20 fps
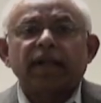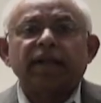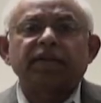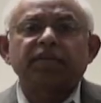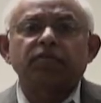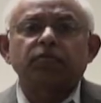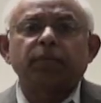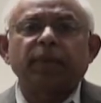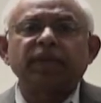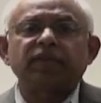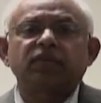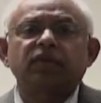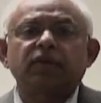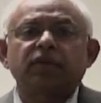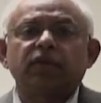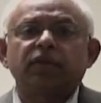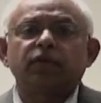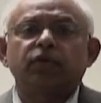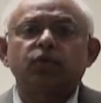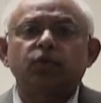It is
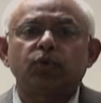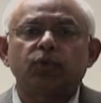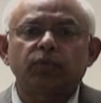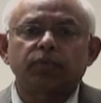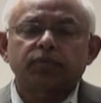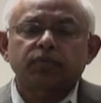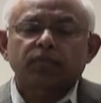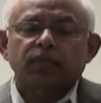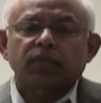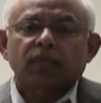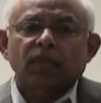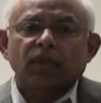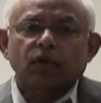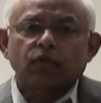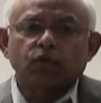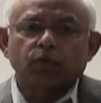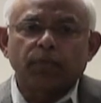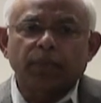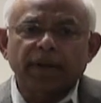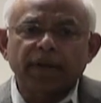basically to
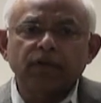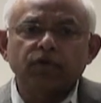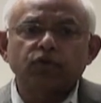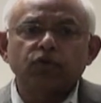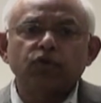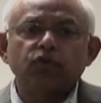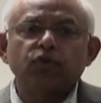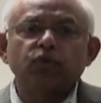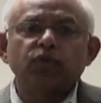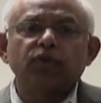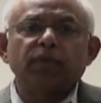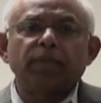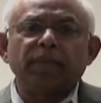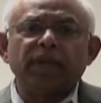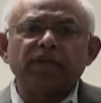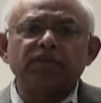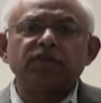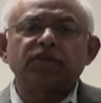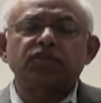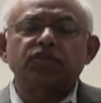bring to you the
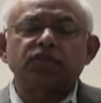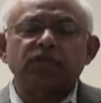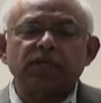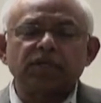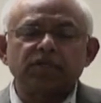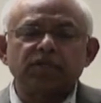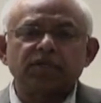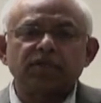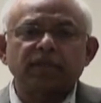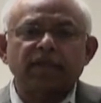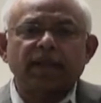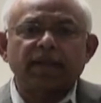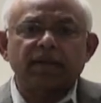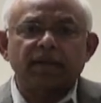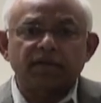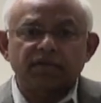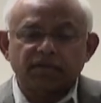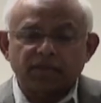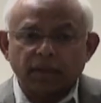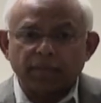major changes,
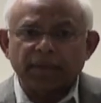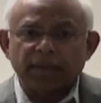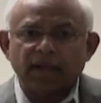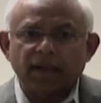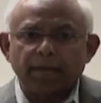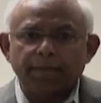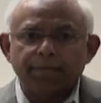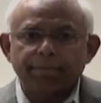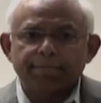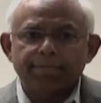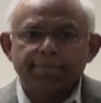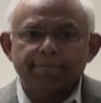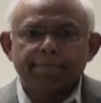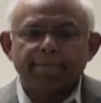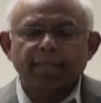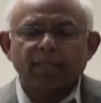and in summing up,